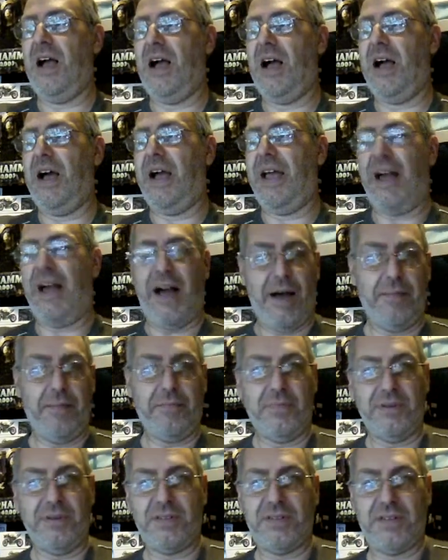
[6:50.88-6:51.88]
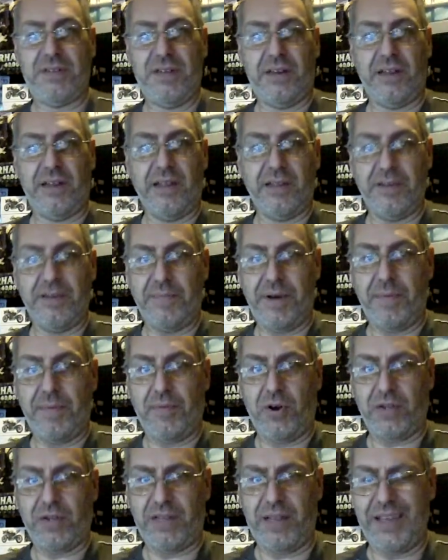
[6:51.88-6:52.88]
am still into my
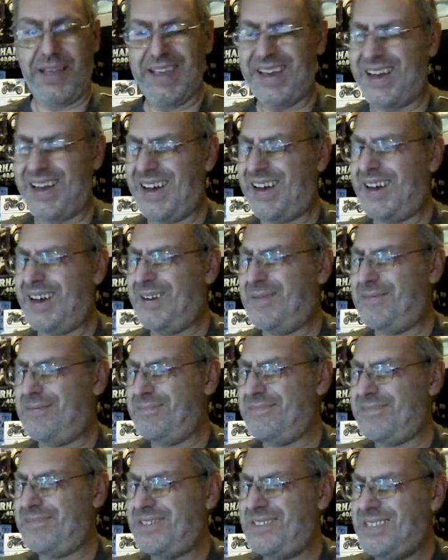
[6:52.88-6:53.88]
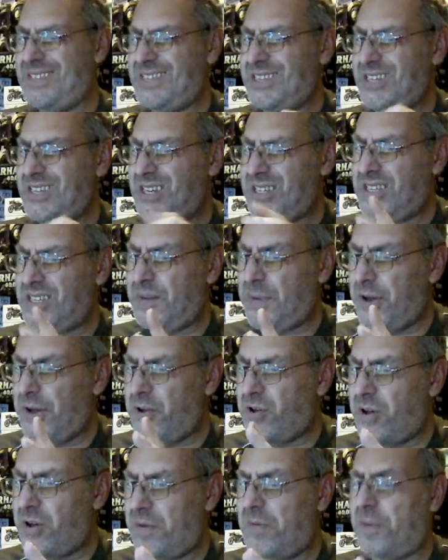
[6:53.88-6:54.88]
modelling. I'm just
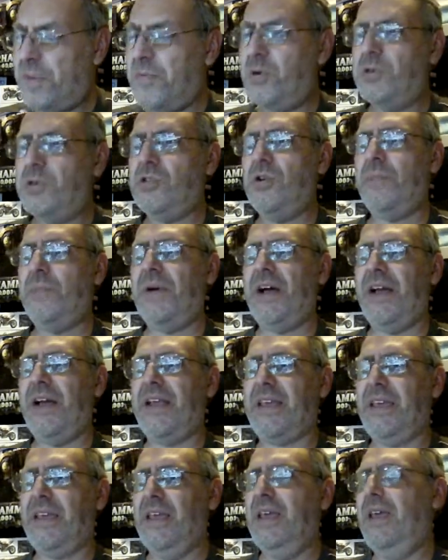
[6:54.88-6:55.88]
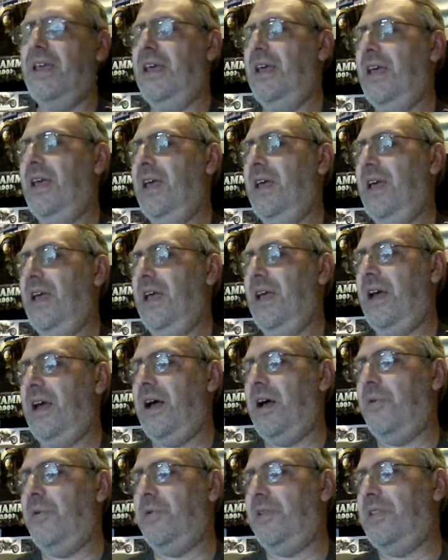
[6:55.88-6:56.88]
about got my mojo back.
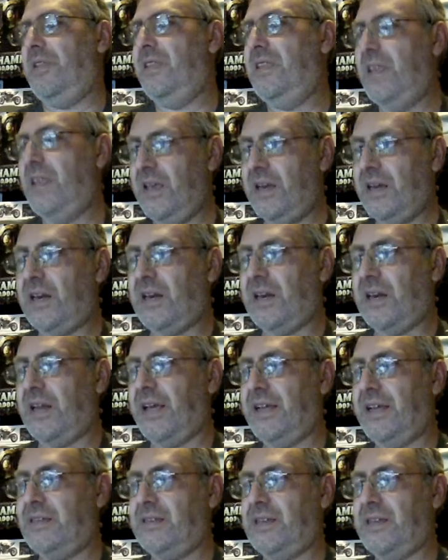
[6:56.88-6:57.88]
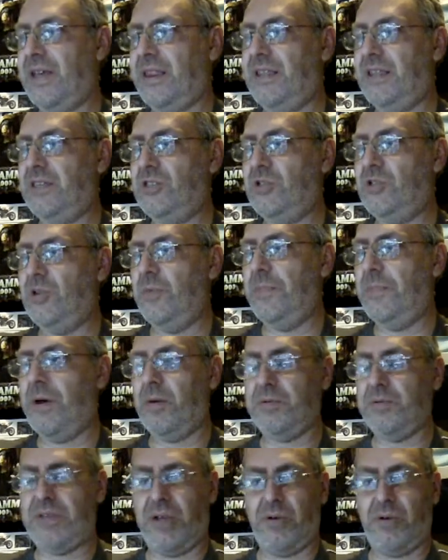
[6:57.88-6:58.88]
I would dearly like to get these two
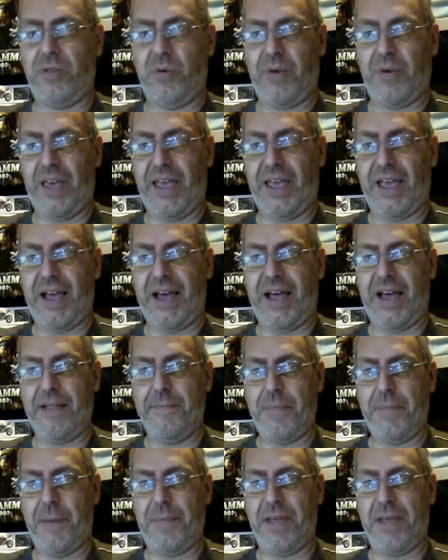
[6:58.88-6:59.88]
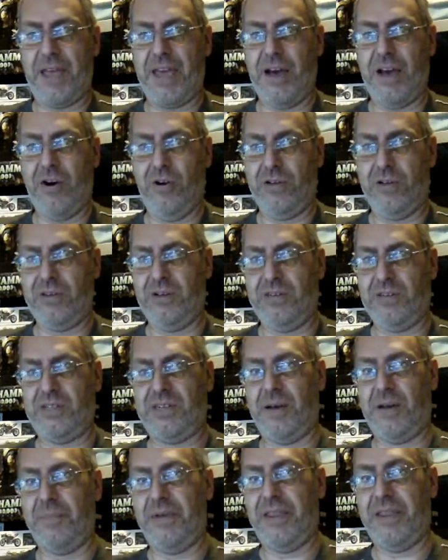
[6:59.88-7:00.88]
builds out the way and maybe get on to
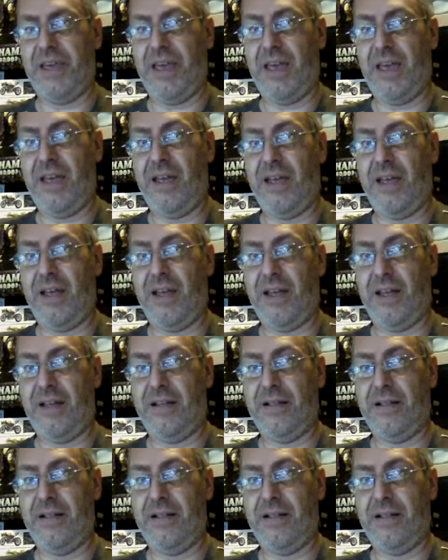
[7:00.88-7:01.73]
some of the